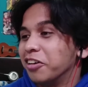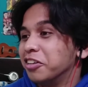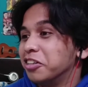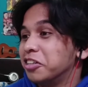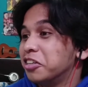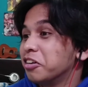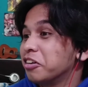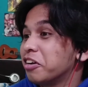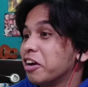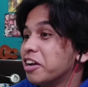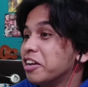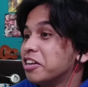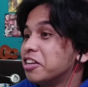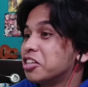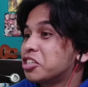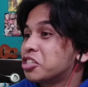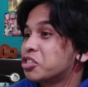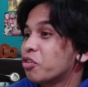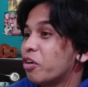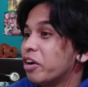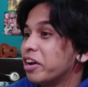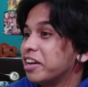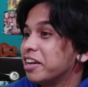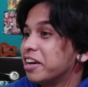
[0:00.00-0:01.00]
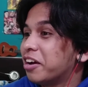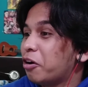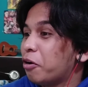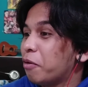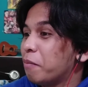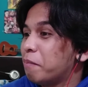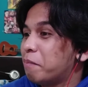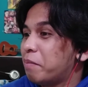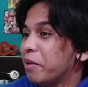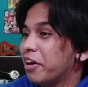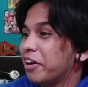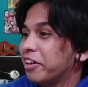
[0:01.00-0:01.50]
You're gonna destroy the whole
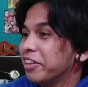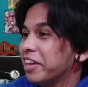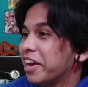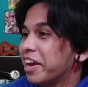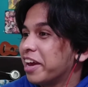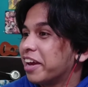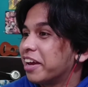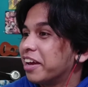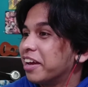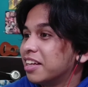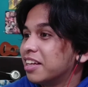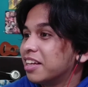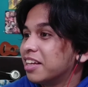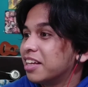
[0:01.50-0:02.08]
building!